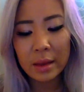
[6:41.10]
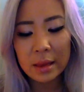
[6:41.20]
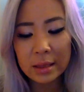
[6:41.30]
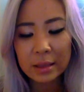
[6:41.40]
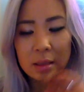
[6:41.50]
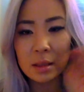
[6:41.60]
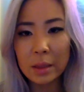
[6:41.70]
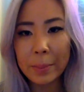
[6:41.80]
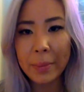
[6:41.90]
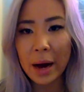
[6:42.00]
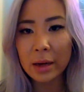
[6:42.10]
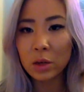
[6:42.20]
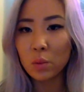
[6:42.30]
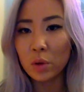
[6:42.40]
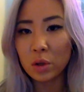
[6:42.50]
this
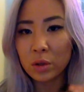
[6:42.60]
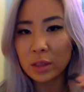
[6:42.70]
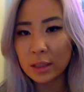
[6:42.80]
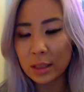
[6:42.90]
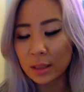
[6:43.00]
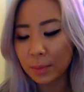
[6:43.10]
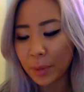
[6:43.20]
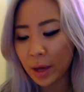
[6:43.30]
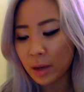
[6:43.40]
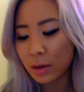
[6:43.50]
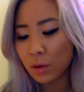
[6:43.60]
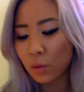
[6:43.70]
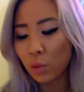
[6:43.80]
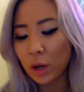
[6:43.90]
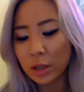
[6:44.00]
battle will dissipate
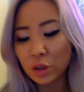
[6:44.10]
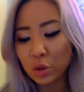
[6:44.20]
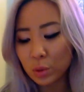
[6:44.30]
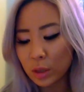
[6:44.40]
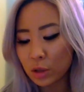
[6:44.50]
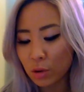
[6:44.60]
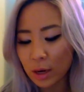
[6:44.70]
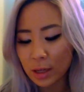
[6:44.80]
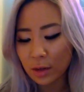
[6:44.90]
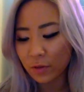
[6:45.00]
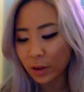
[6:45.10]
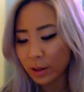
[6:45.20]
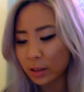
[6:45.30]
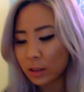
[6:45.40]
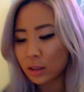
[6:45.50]
as soon as you identify
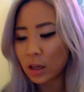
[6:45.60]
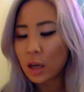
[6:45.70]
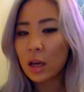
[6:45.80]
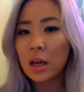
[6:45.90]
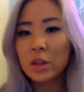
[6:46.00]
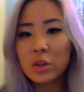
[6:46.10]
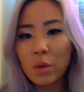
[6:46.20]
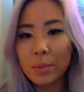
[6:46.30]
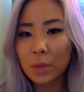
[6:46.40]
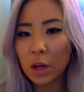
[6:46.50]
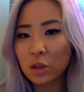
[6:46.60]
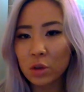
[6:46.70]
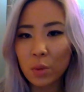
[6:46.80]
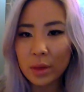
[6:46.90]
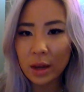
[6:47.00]
this. So I'm not
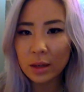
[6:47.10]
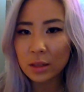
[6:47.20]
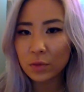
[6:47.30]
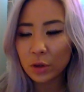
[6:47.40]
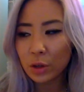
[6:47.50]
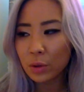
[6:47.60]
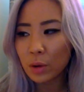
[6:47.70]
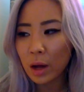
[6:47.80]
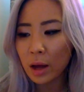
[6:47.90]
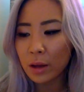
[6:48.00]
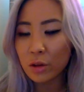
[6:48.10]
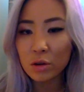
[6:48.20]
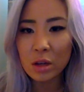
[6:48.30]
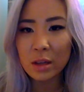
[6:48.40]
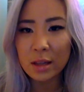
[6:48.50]
sure what that is for you.
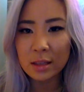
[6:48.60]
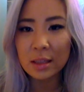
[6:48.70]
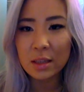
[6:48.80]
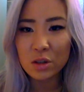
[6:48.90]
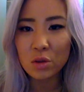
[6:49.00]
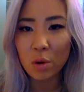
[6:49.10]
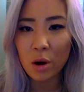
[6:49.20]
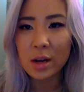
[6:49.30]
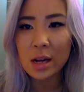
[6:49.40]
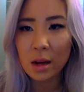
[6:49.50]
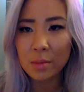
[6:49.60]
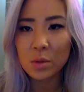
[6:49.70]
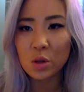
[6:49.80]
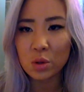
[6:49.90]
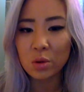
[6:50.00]
This is your time
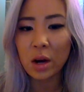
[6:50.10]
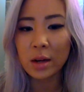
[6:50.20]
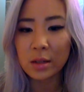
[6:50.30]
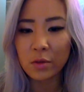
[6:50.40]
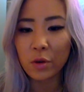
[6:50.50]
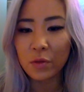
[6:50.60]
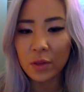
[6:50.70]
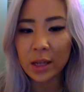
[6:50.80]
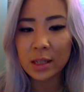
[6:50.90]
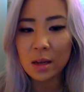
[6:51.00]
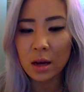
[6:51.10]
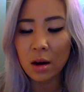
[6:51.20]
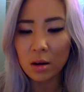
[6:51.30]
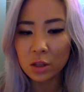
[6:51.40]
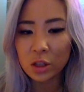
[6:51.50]
to kind of reflect
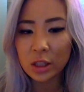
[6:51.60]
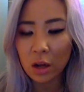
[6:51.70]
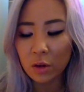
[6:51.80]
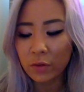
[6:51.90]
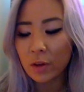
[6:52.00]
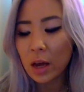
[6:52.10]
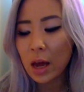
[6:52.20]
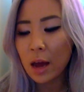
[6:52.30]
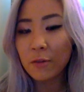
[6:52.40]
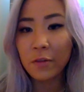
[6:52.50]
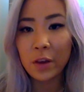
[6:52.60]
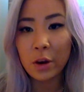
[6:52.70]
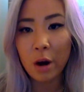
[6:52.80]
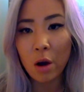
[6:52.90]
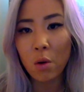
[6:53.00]
on yourself and
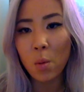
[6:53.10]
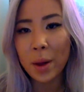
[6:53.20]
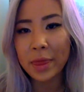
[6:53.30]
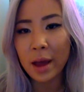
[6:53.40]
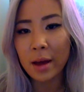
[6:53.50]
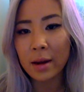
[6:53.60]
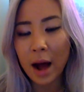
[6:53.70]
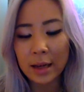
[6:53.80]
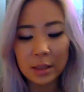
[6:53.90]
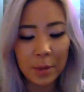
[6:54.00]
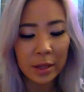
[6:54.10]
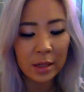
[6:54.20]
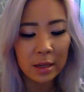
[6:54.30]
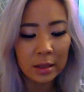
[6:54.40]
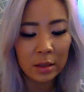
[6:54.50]
figure out what that aspect
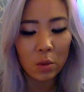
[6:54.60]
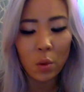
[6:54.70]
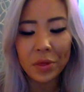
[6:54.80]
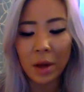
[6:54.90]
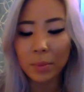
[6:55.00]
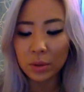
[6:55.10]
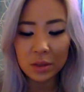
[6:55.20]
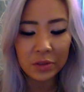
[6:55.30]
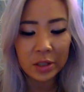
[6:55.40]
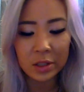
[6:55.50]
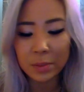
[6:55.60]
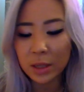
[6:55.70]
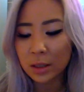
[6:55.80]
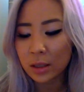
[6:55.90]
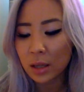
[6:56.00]
is, what that belief system
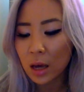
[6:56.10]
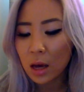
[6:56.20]
is,